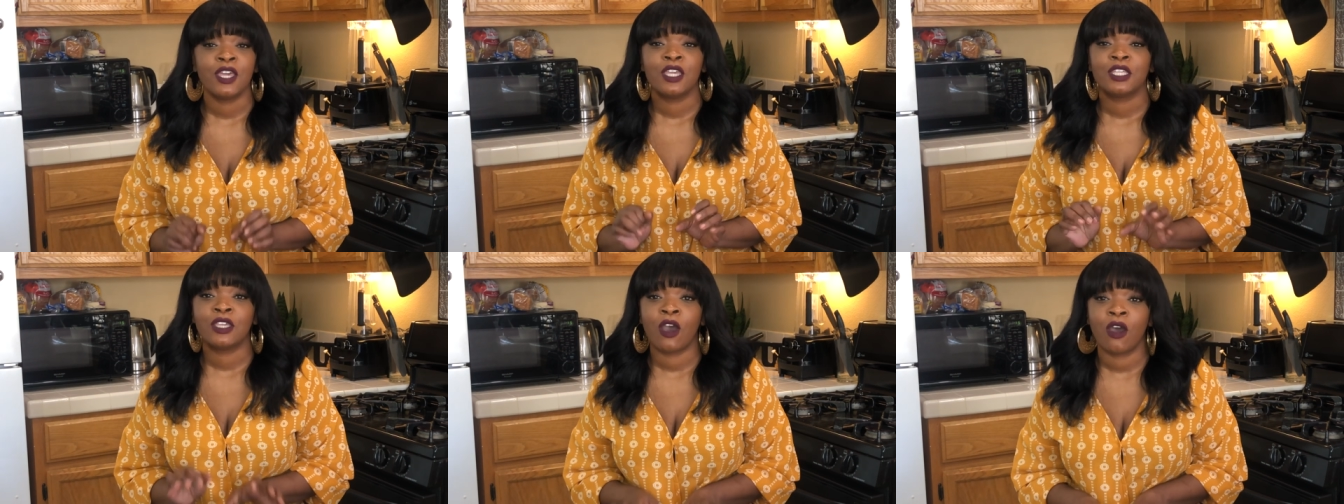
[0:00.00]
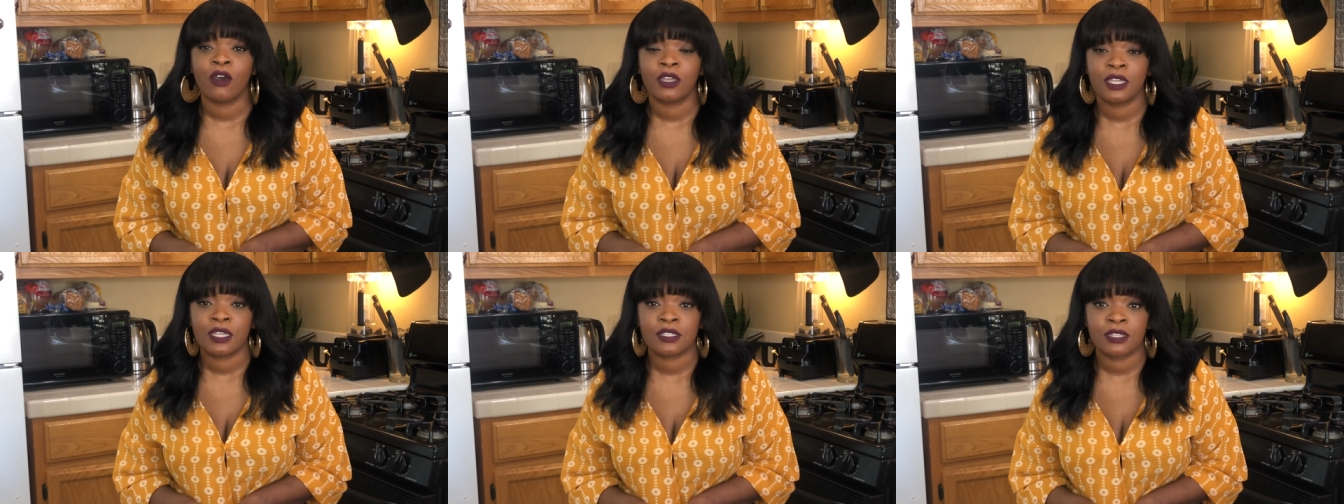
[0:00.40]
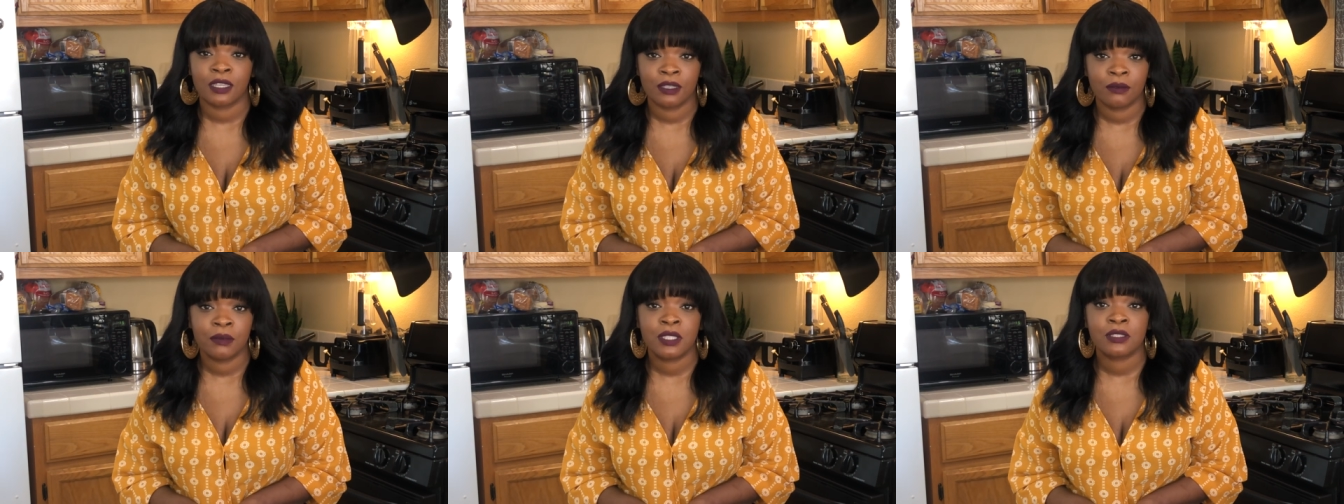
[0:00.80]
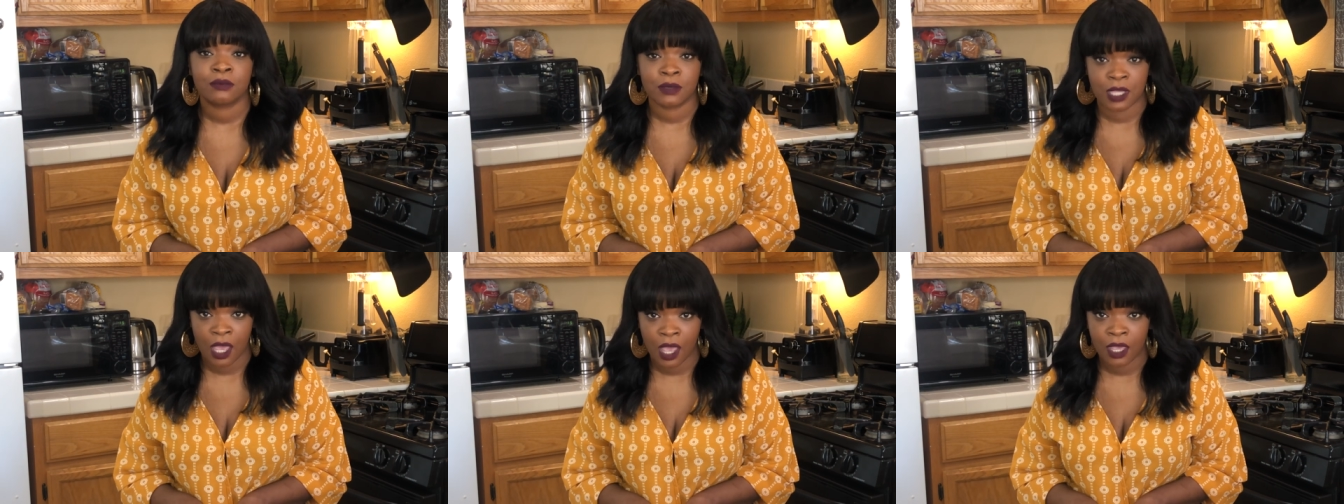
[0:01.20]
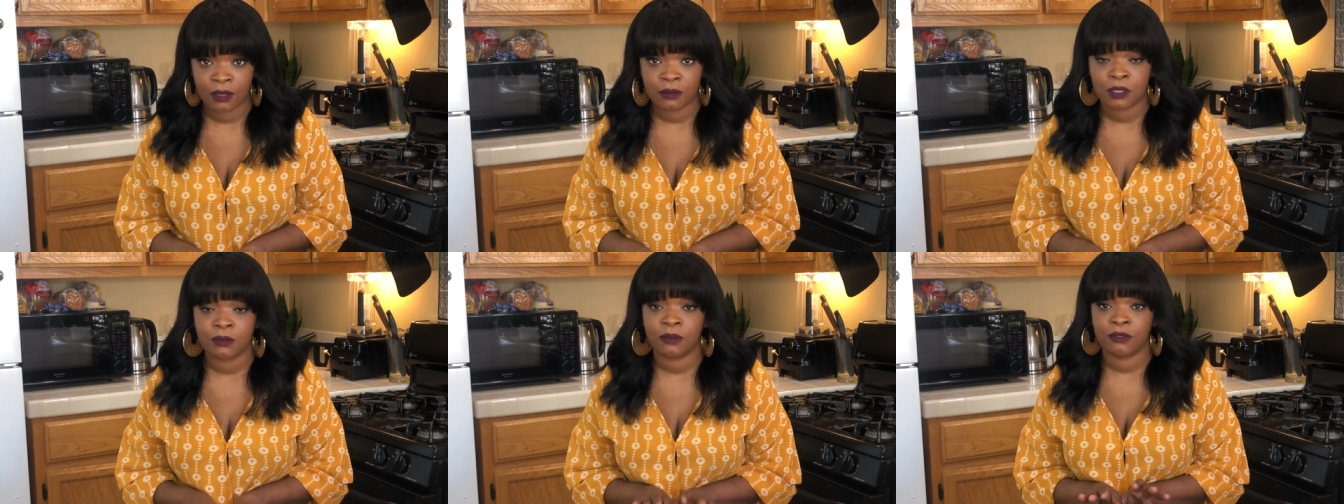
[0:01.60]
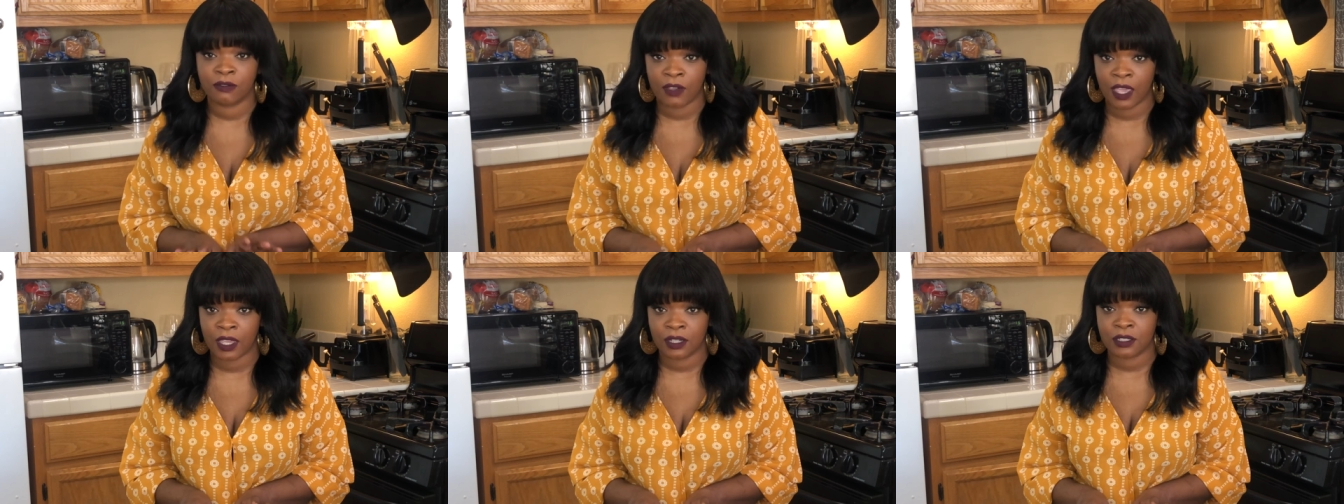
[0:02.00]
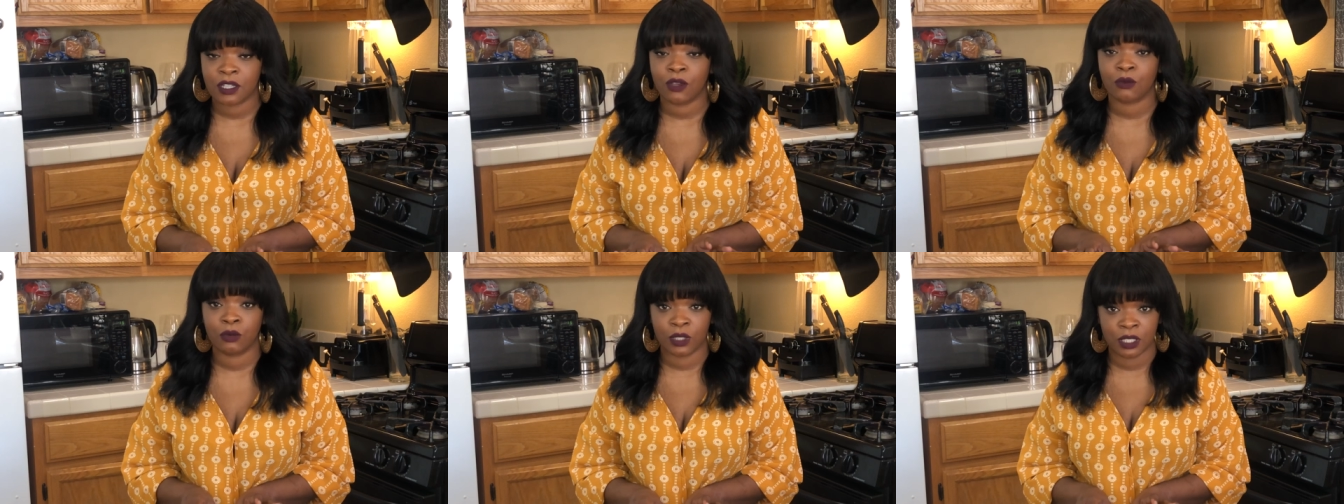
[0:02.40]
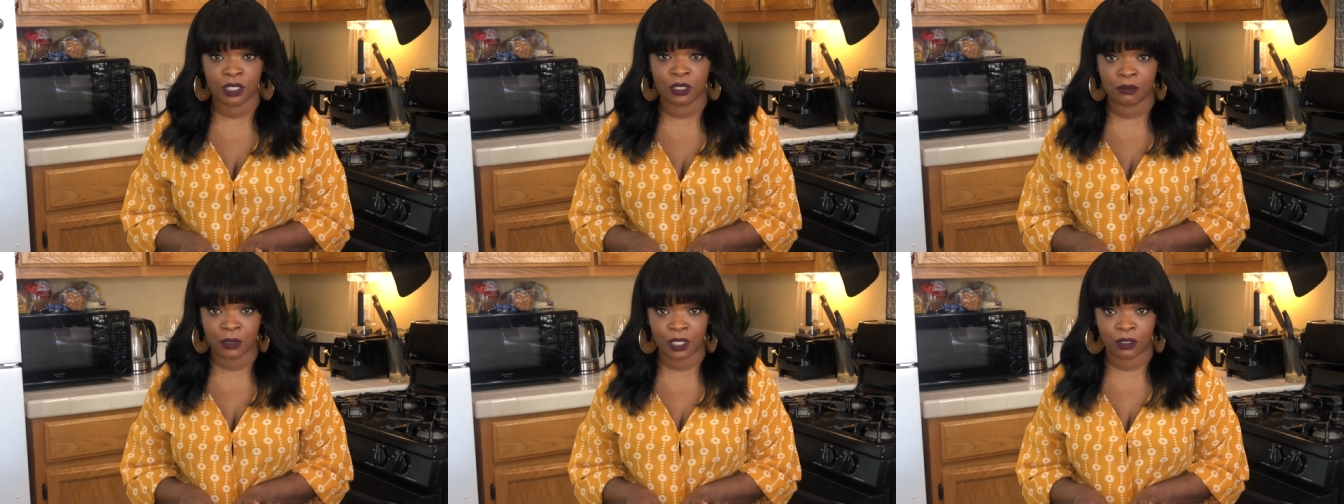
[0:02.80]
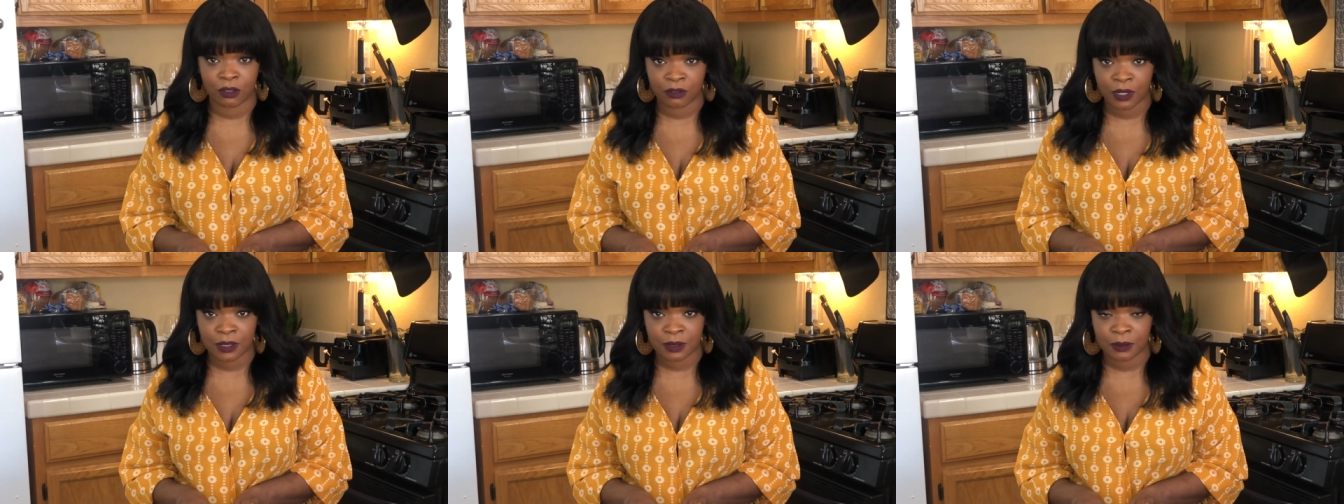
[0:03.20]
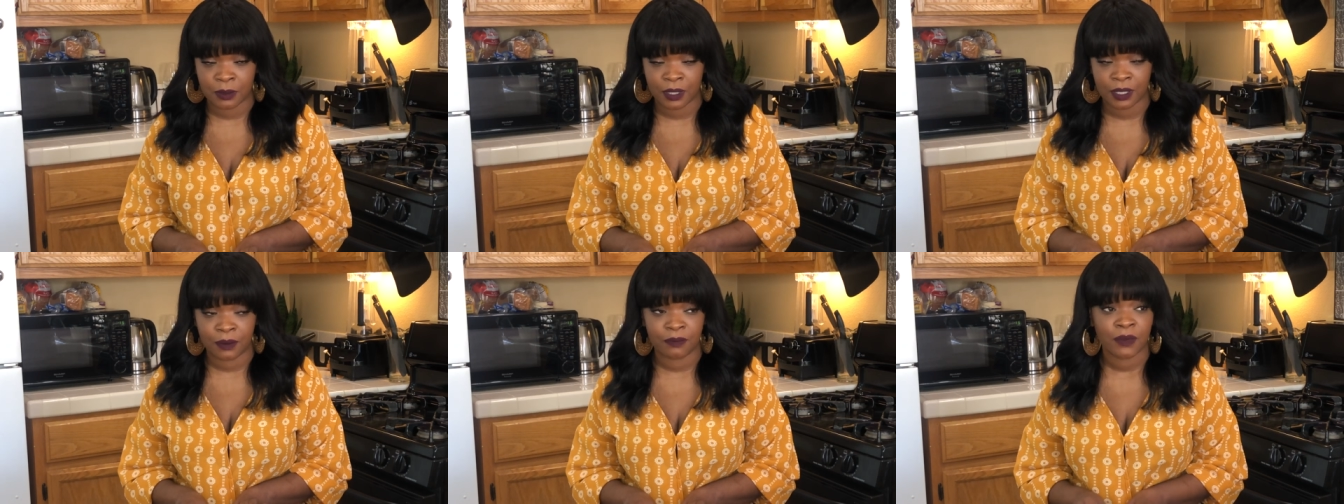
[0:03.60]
Y'all, it has taken me some time to perfect a really good meatloaf recipe.